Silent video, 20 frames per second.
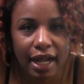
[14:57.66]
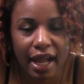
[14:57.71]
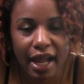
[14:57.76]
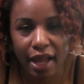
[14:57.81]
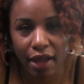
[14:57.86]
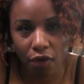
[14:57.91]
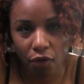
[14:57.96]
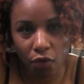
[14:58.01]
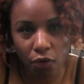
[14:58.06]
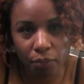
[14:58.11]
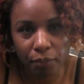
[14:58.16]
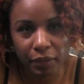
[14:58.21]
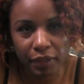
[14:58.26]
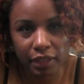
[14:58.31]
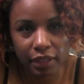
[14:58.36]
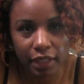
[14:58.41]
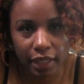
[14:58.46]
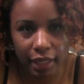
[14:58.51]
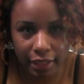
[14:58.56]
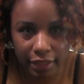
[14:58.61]
I open
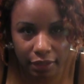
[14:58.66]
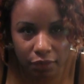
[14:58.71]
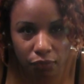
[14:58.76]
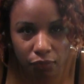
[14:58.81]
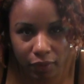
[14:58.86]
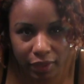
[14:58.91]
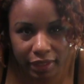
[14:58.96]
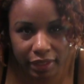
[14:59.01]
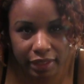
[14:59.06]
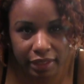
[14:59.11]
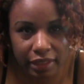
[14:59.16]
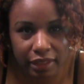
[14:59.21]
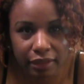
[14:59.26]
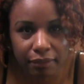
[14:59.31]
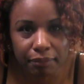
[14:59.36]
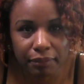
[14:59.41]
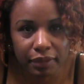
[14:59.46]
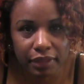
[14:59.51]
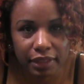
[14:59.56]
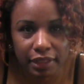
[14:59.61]
it, I get 1
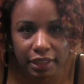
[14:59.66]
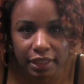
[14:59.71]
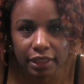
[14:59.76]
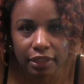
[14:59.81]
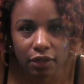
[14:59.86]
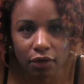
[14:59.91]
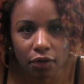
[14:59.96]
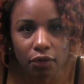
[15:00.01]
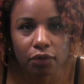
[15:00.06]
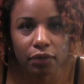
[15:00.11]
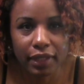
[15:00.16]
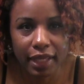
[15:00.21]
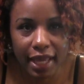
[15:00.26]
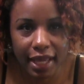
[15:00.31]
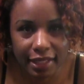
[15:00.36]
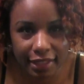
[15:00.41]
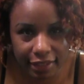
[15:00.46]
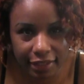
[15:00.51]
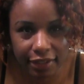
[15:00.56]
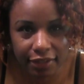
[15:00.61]
cup, and then the whole
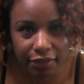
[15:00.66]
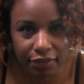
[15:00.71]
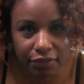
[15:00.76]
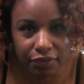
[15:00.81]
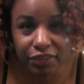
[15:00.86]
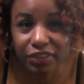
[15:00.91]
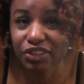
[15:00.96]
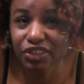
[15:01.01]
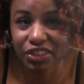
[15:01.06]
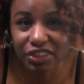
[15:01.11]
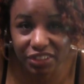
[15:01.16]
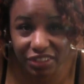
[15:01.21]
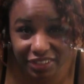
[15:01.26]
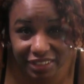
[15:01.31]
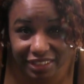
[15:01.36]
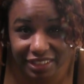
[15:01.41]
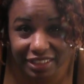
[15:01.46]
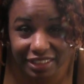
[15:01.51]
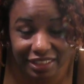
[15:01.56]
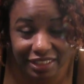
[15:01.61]
gallon gone because she done
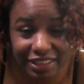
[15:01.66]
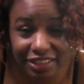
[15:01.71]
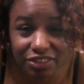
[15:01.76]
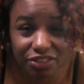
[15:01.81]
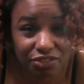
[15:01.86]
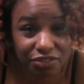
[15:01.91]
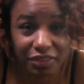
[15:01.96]
sneaked and